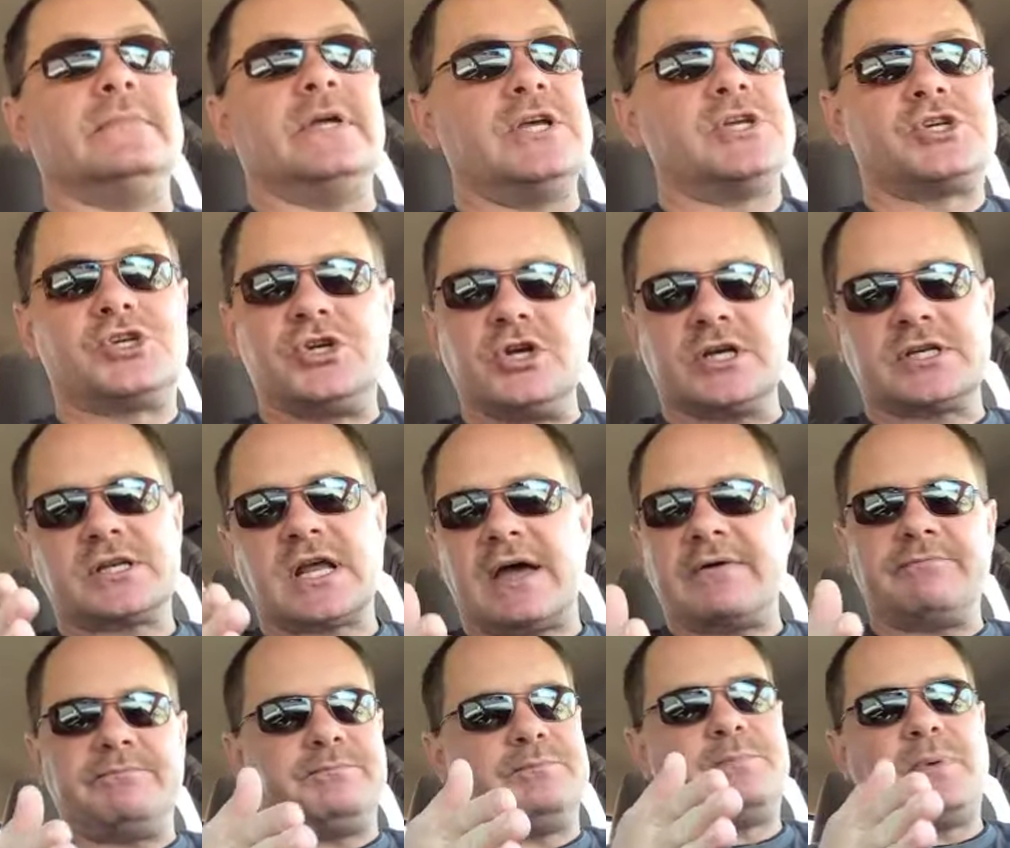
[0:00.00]
It's just,
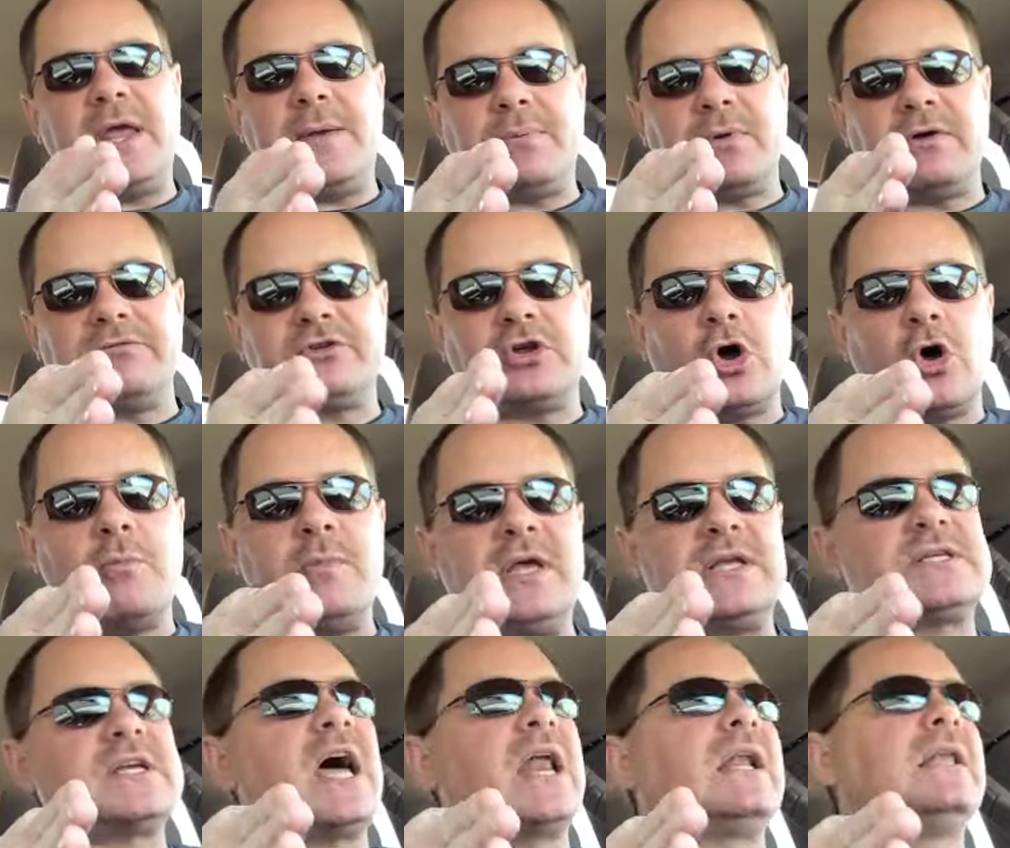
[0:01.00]
people have told me
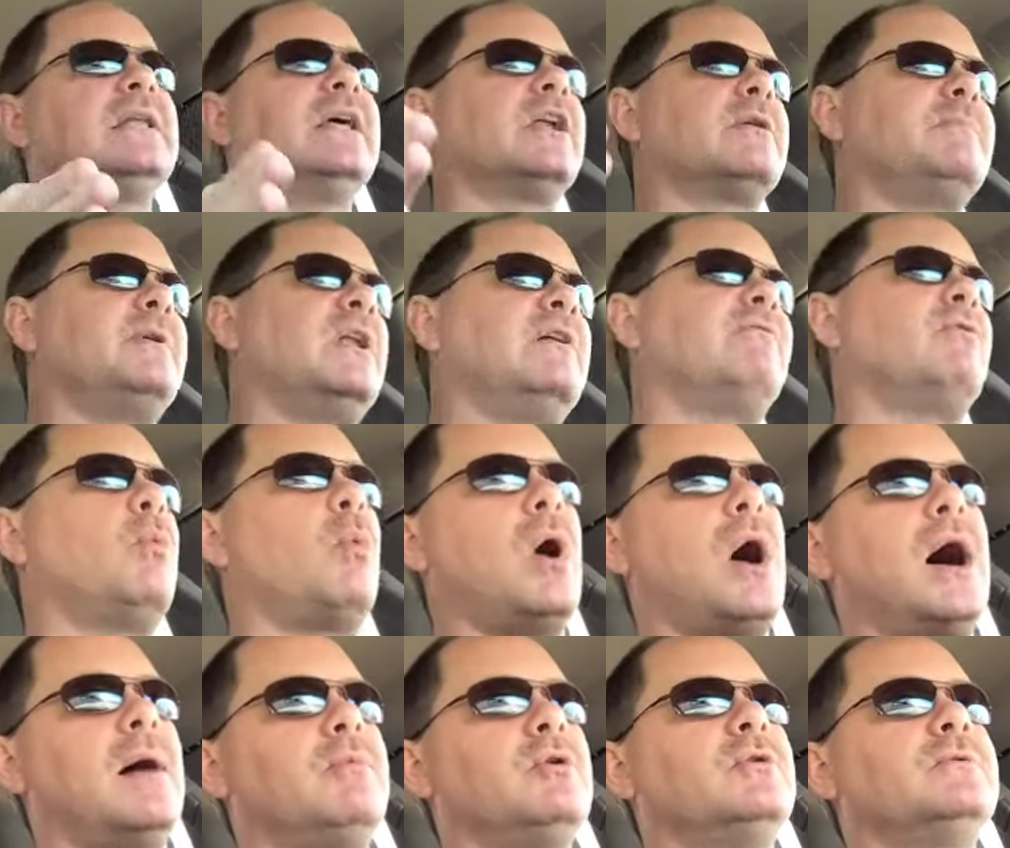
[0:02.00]
it's got a little bit of a
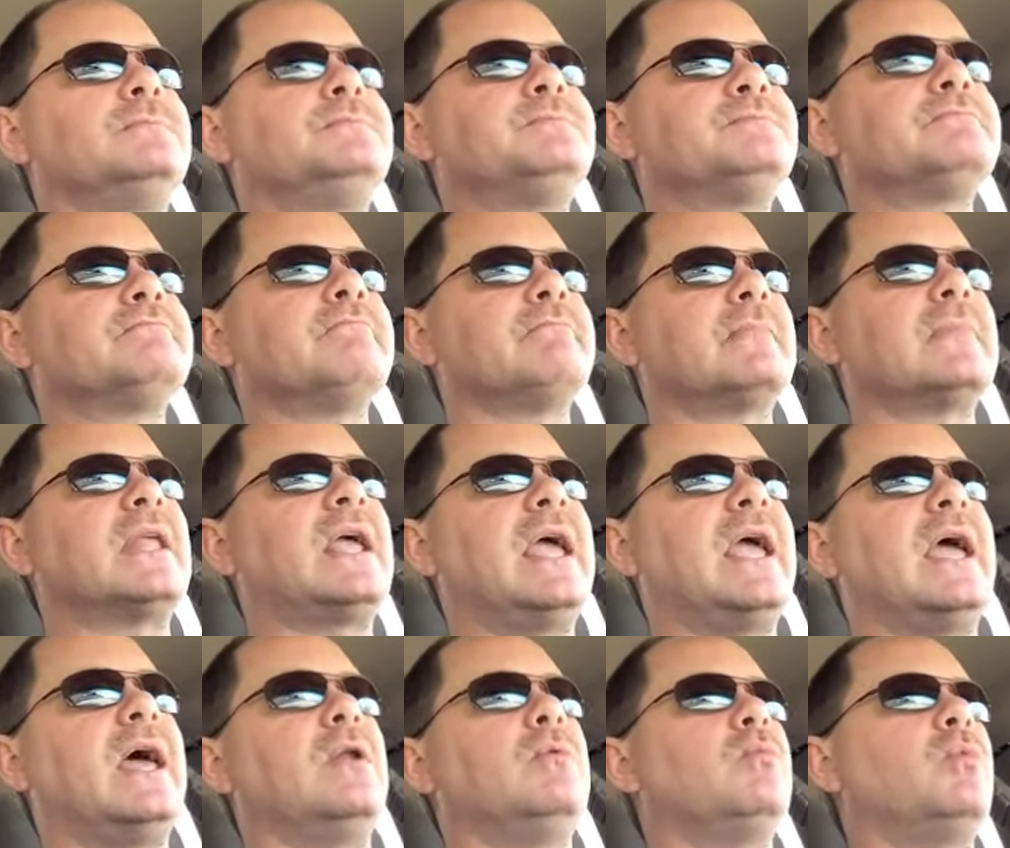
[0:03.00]
wobble,
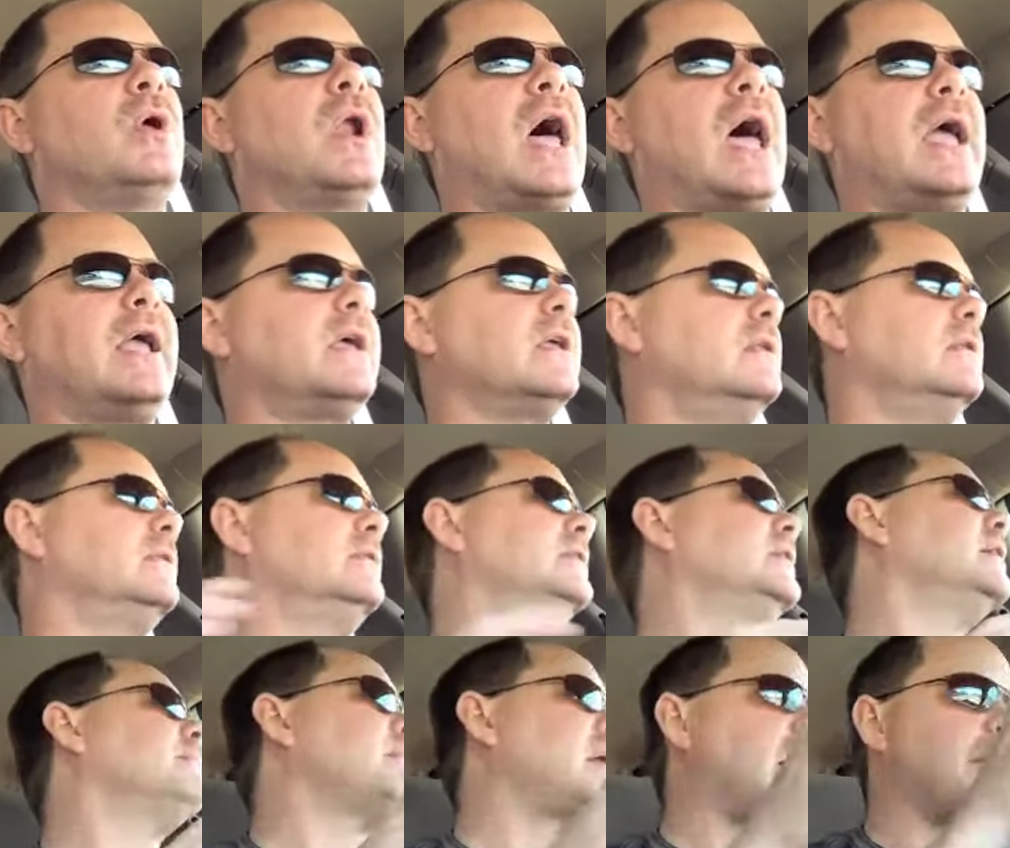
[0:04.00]
and when I can
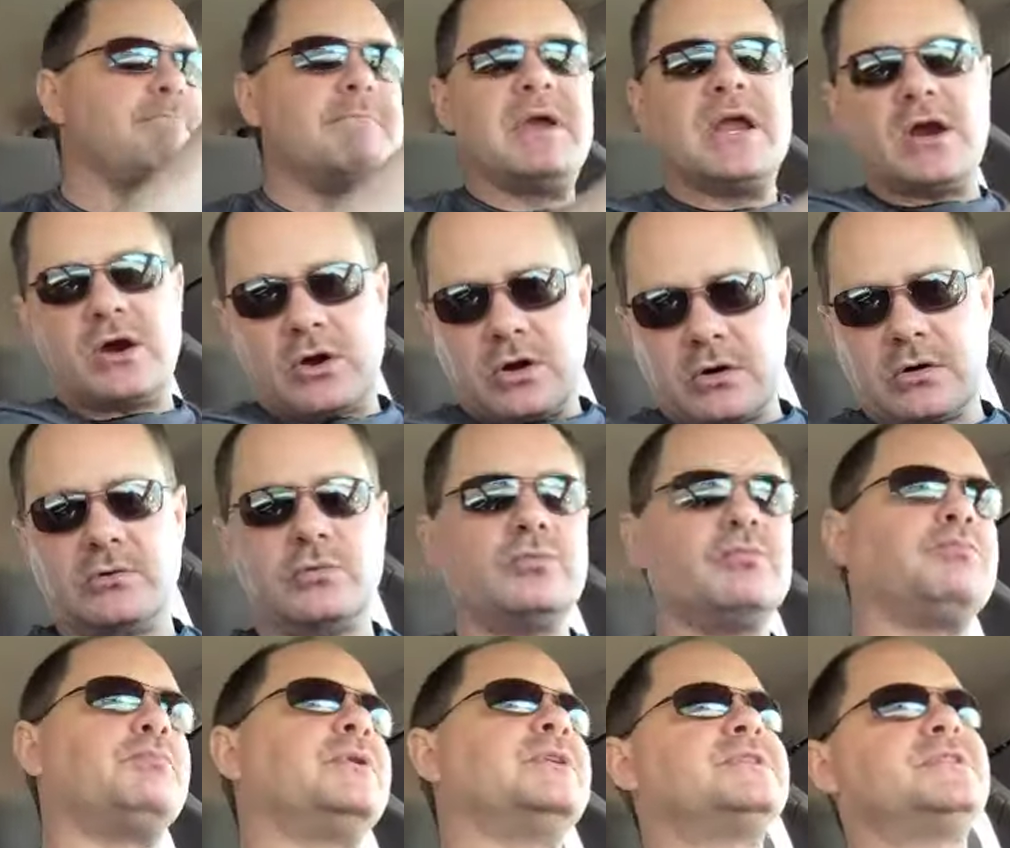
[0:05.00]
get my mirror
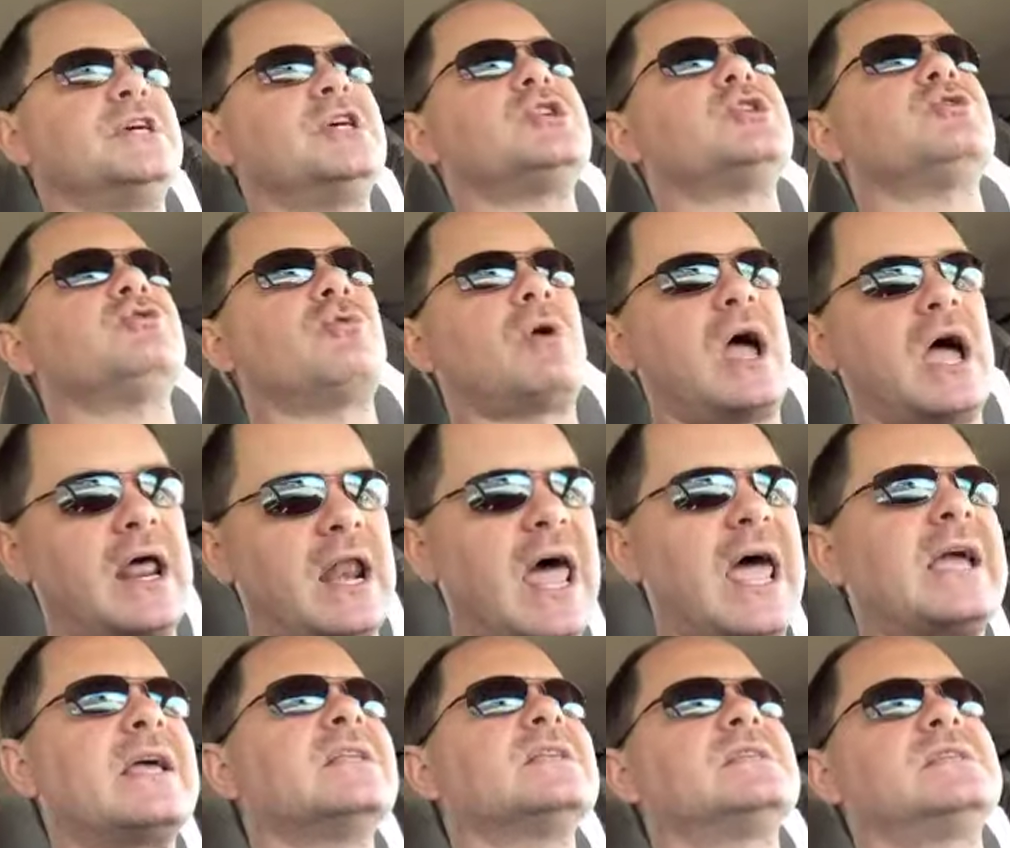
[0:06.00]
positioned right,
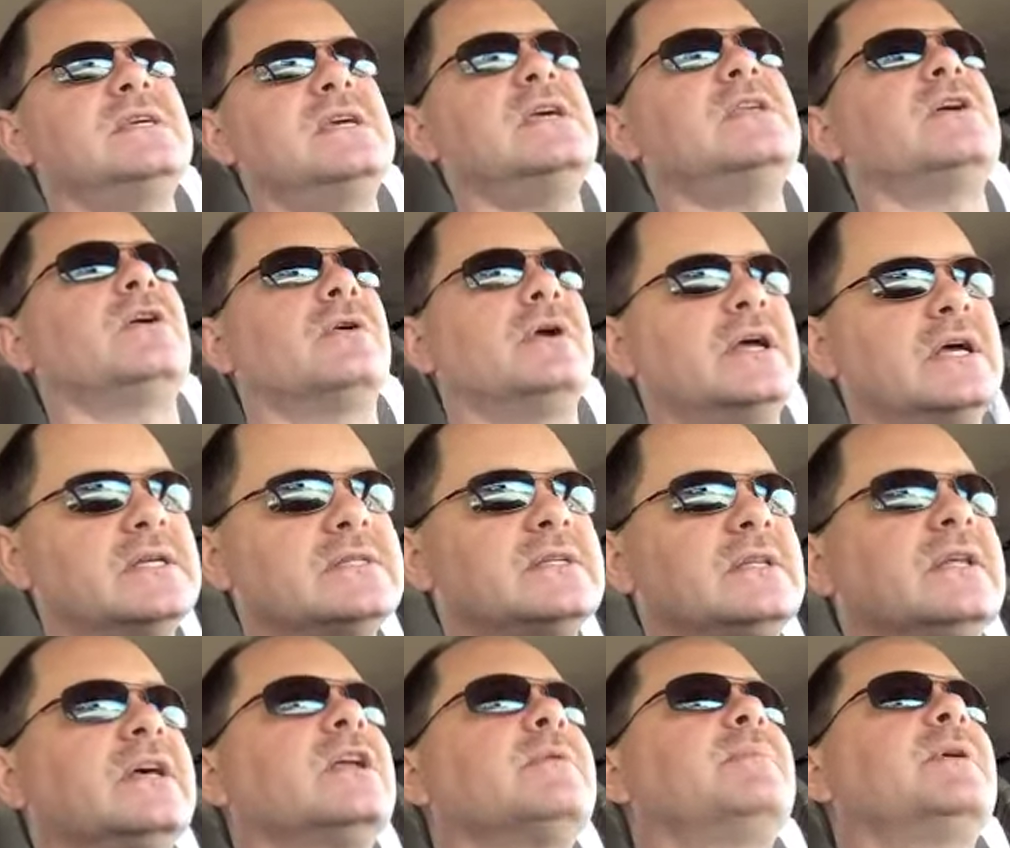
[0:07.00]
I can see there is
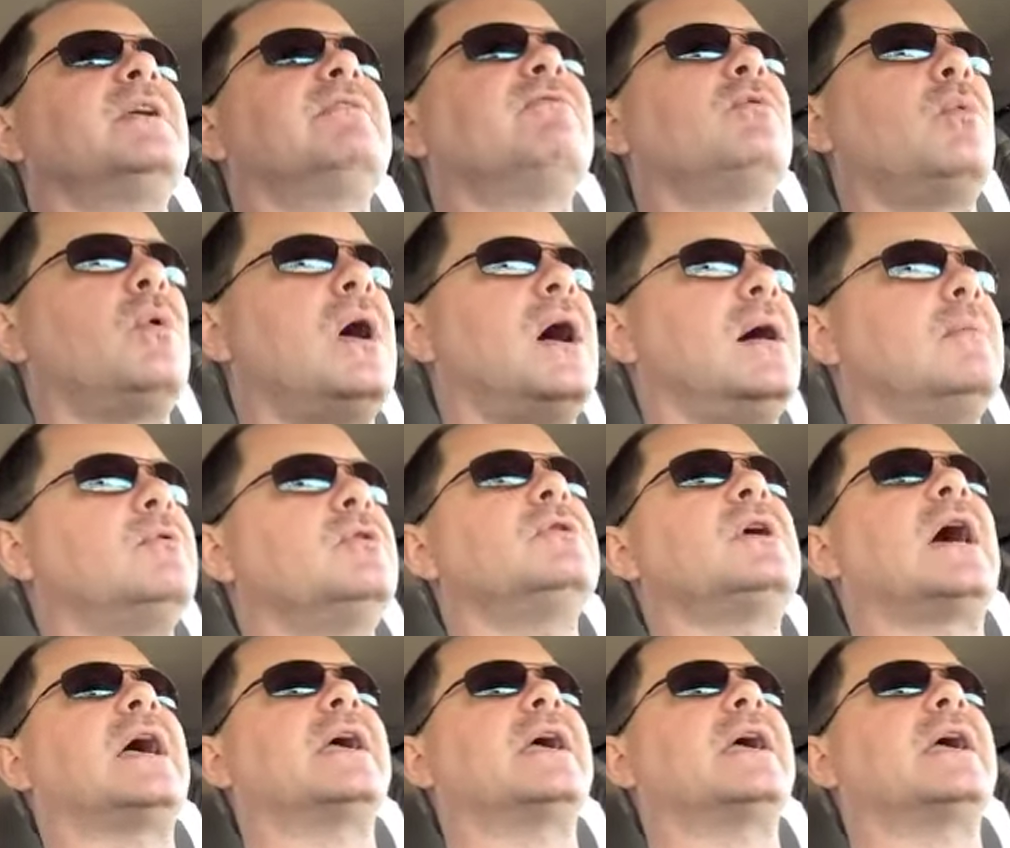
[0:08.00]
a little bit of a wobble.